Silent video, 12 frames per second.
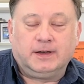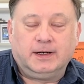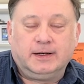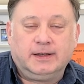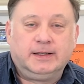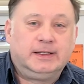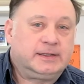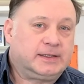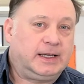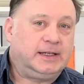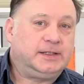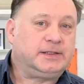In this
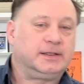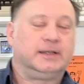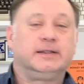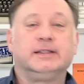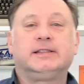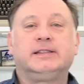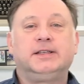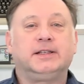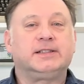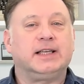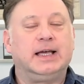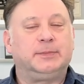case, the
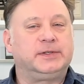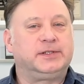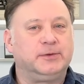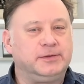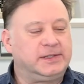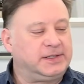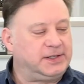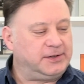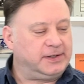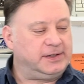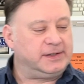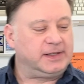6-episode
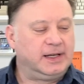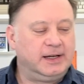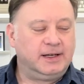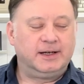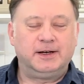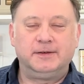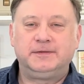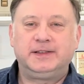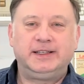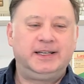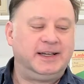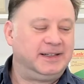series of
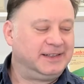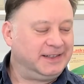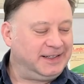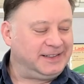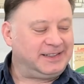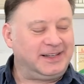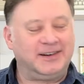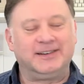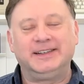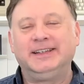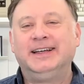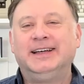the
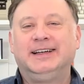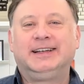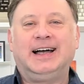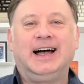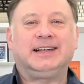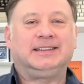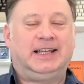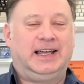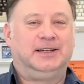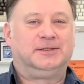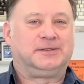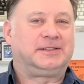Atari
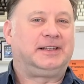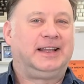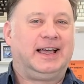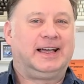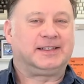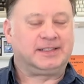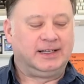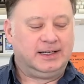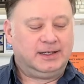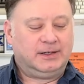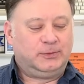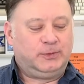Cocktails glass
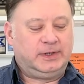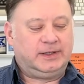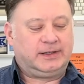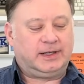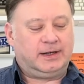with